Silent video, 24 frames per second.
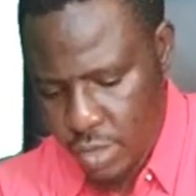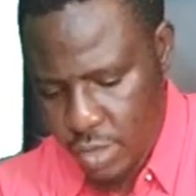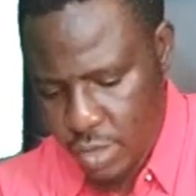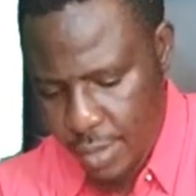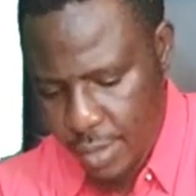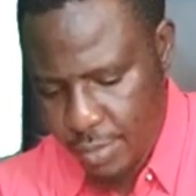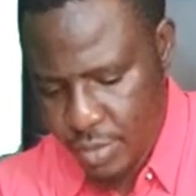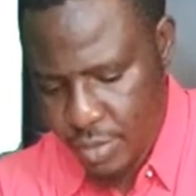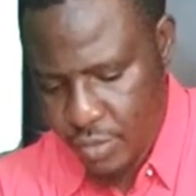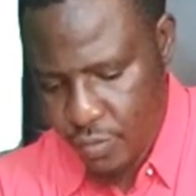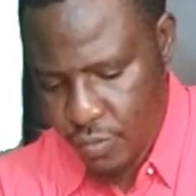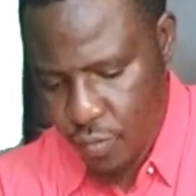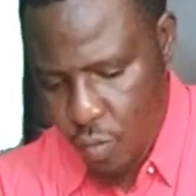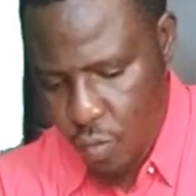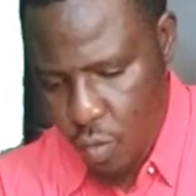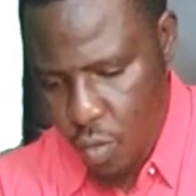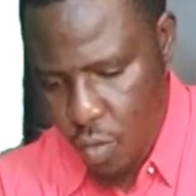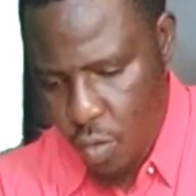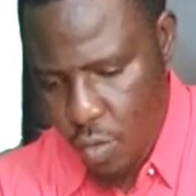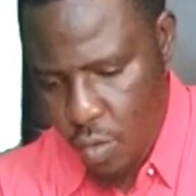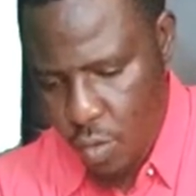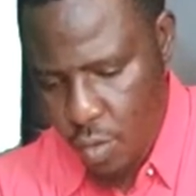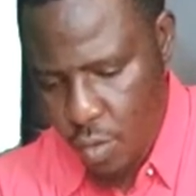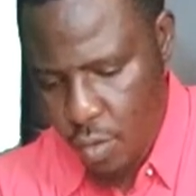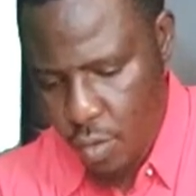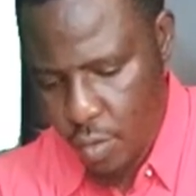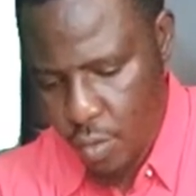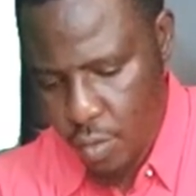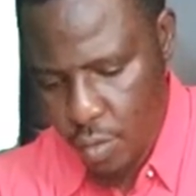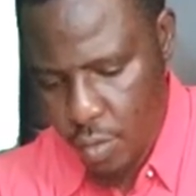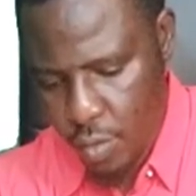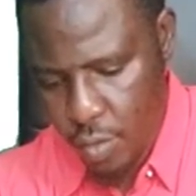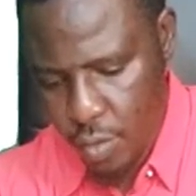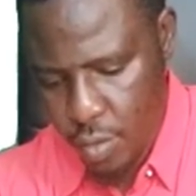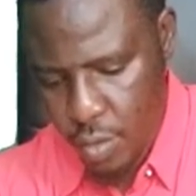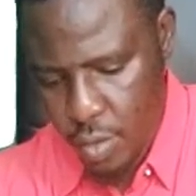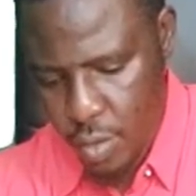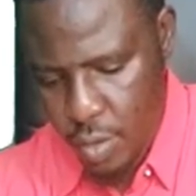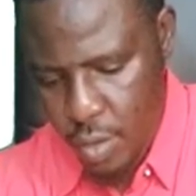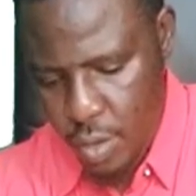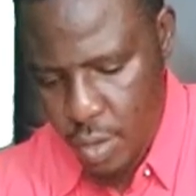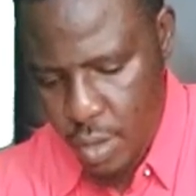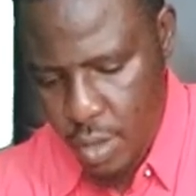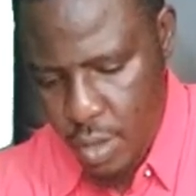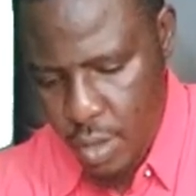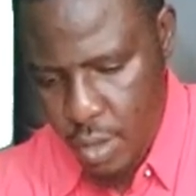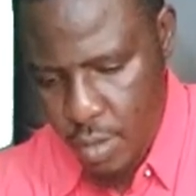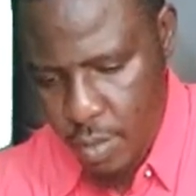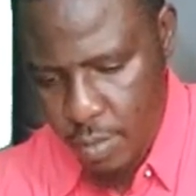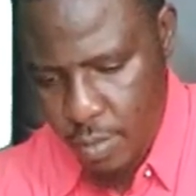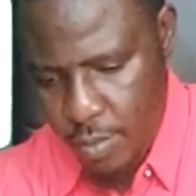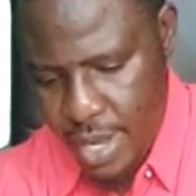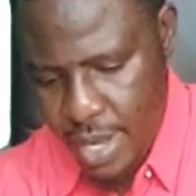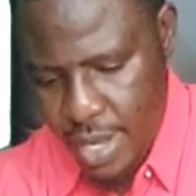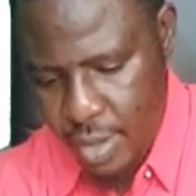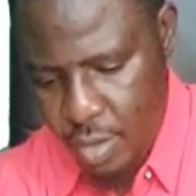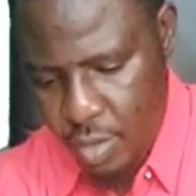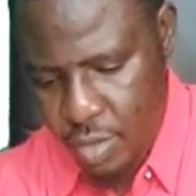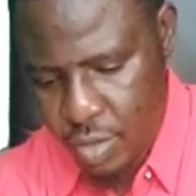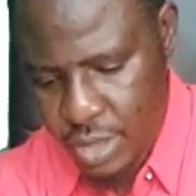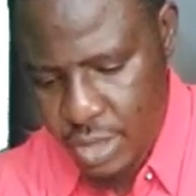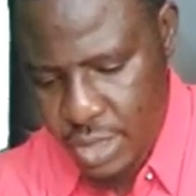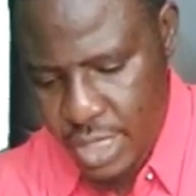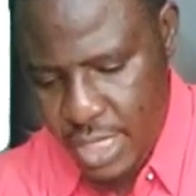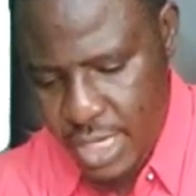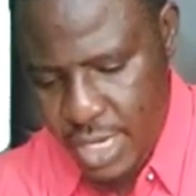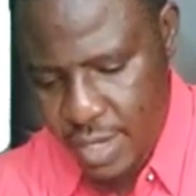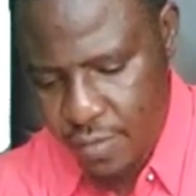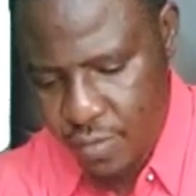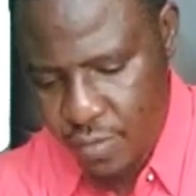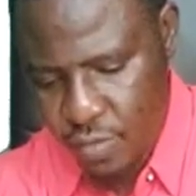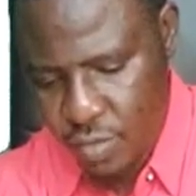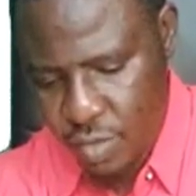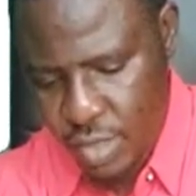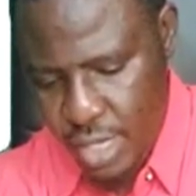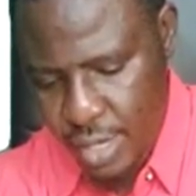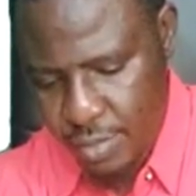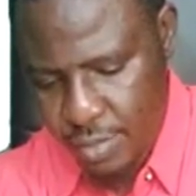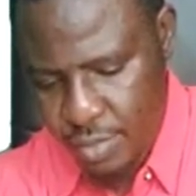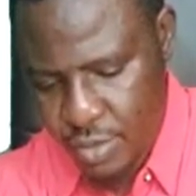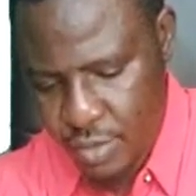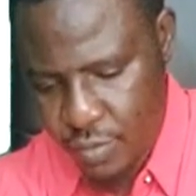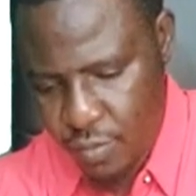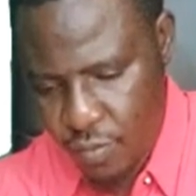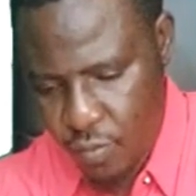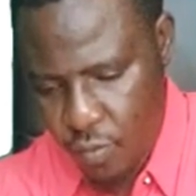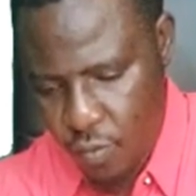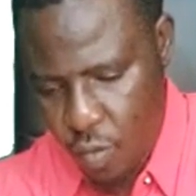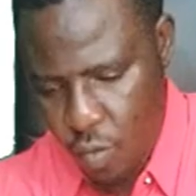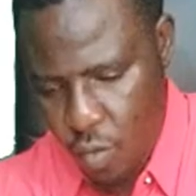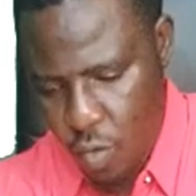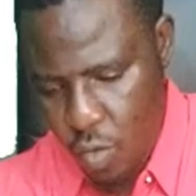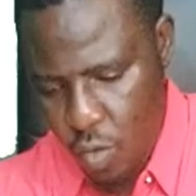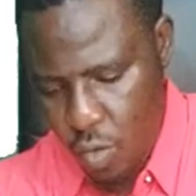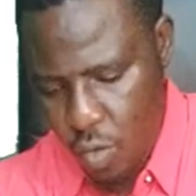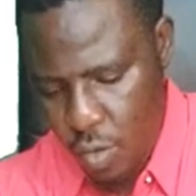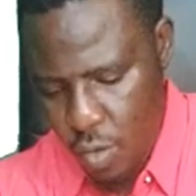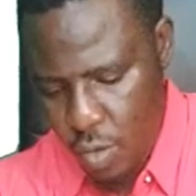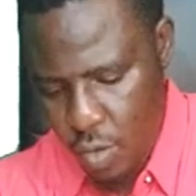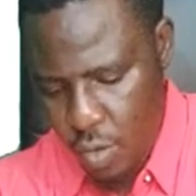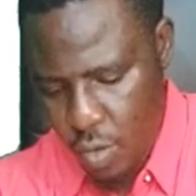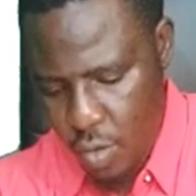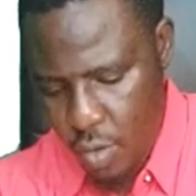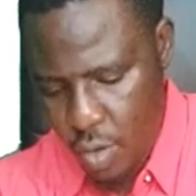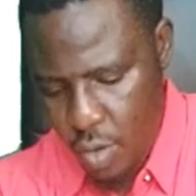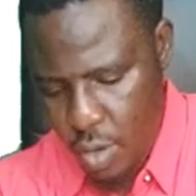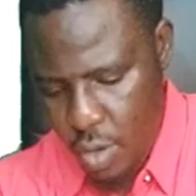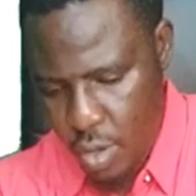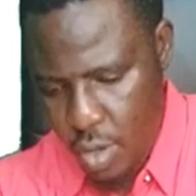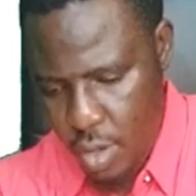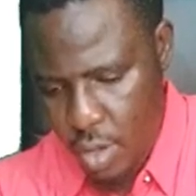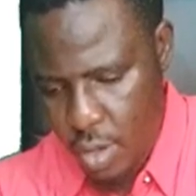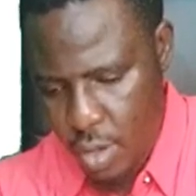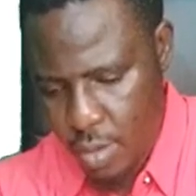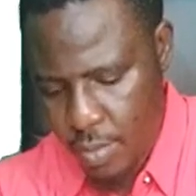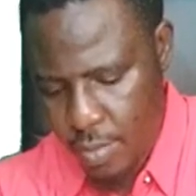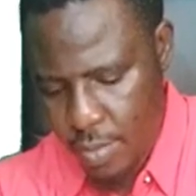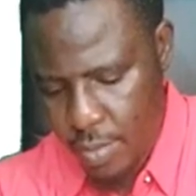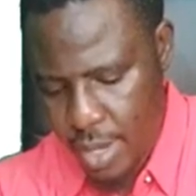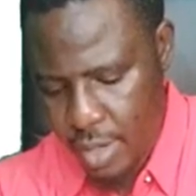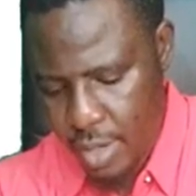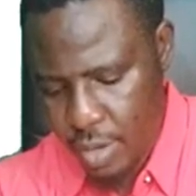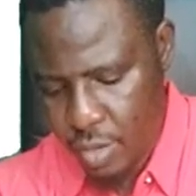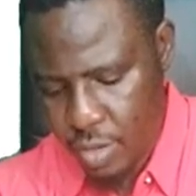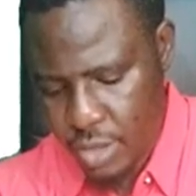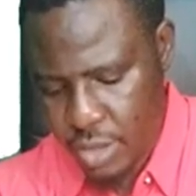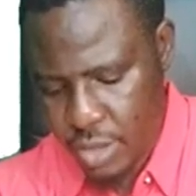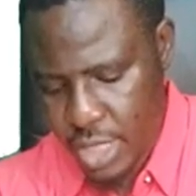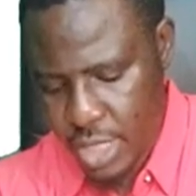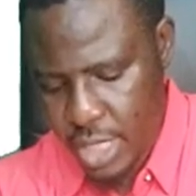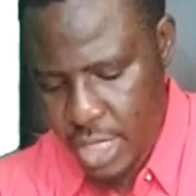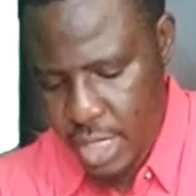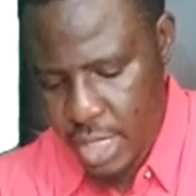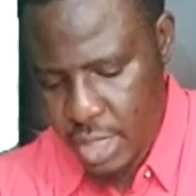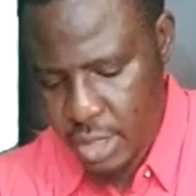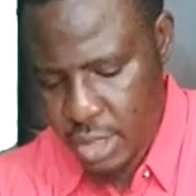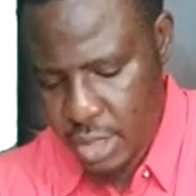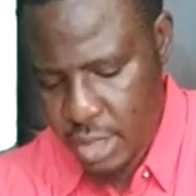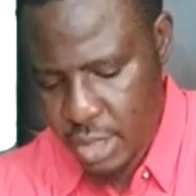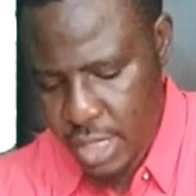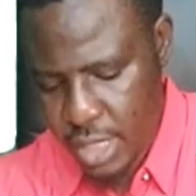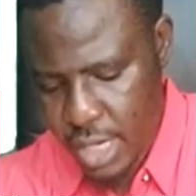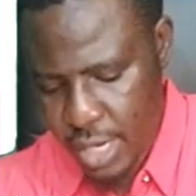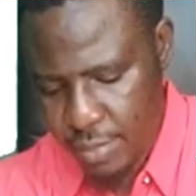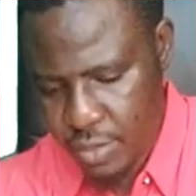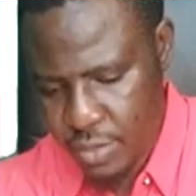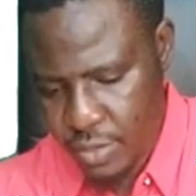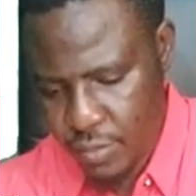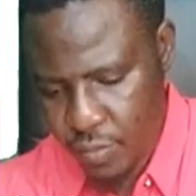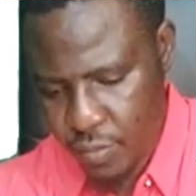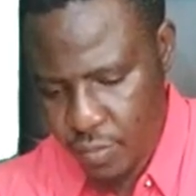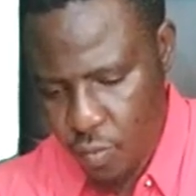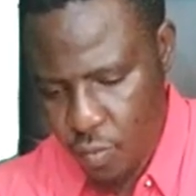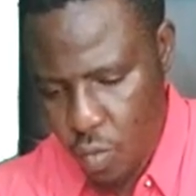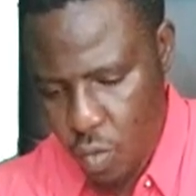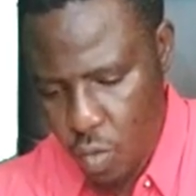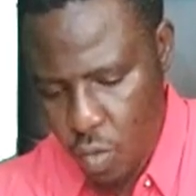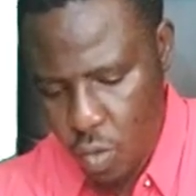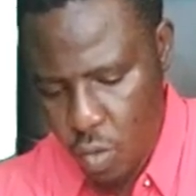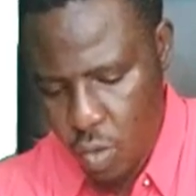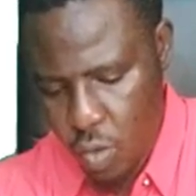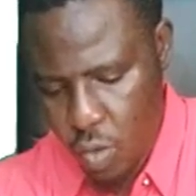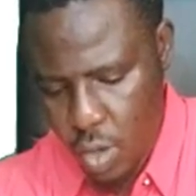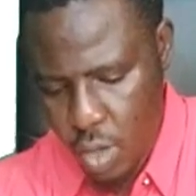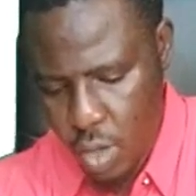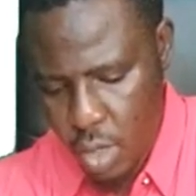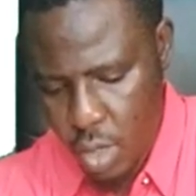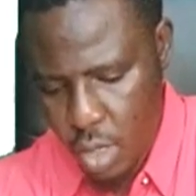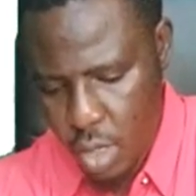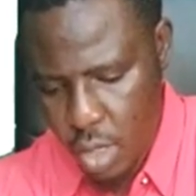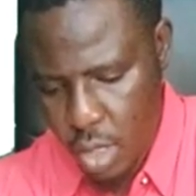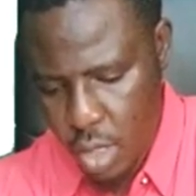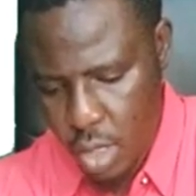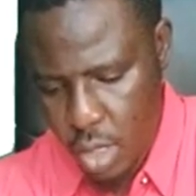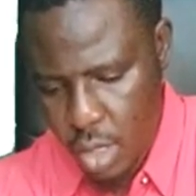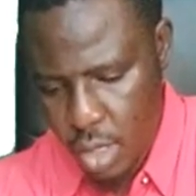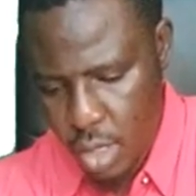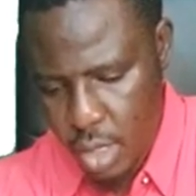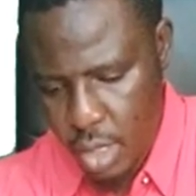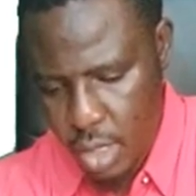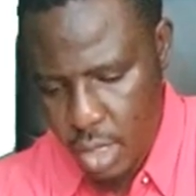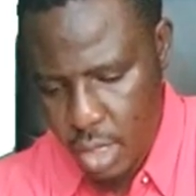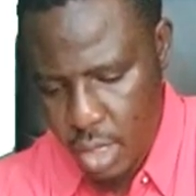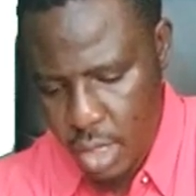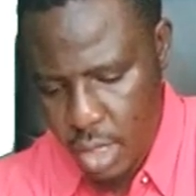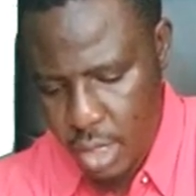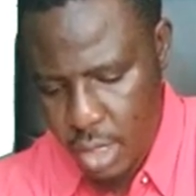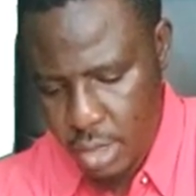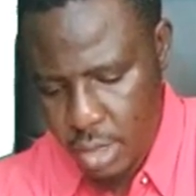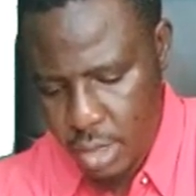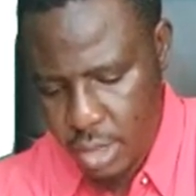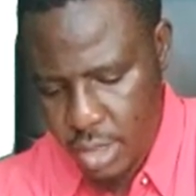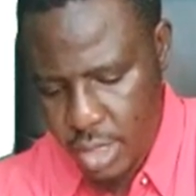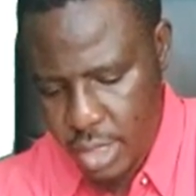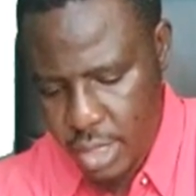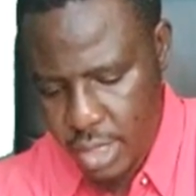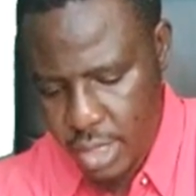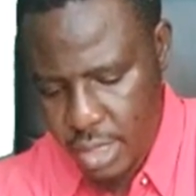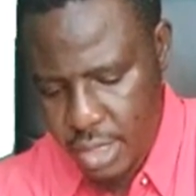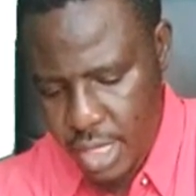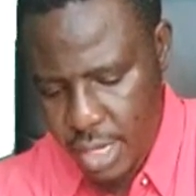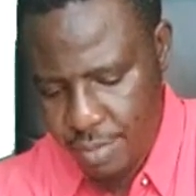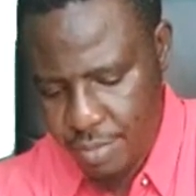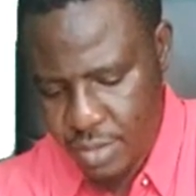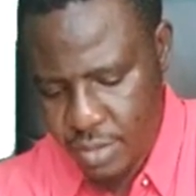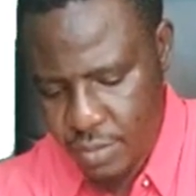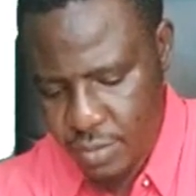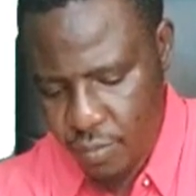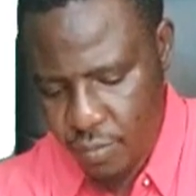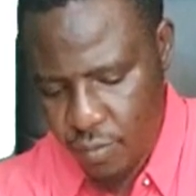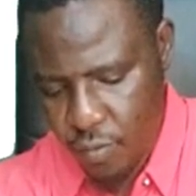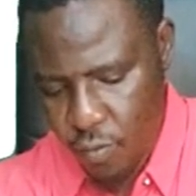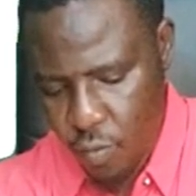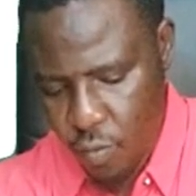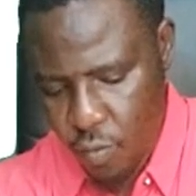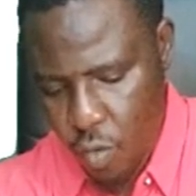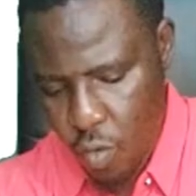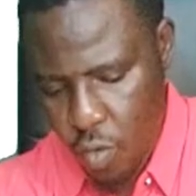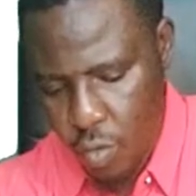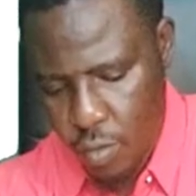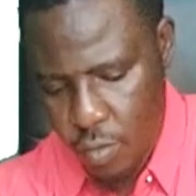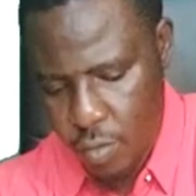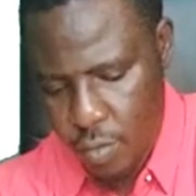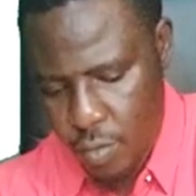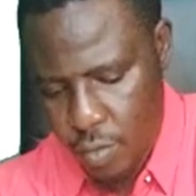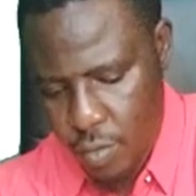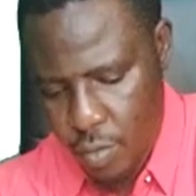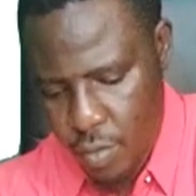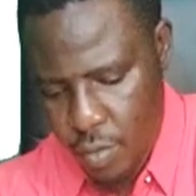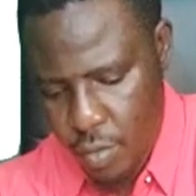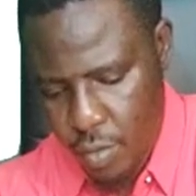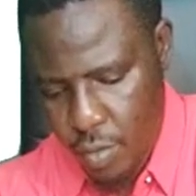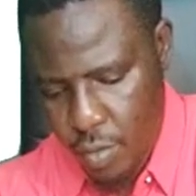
4 times 4 minus 11 times 4 minus 8 times 4 and 3 times 4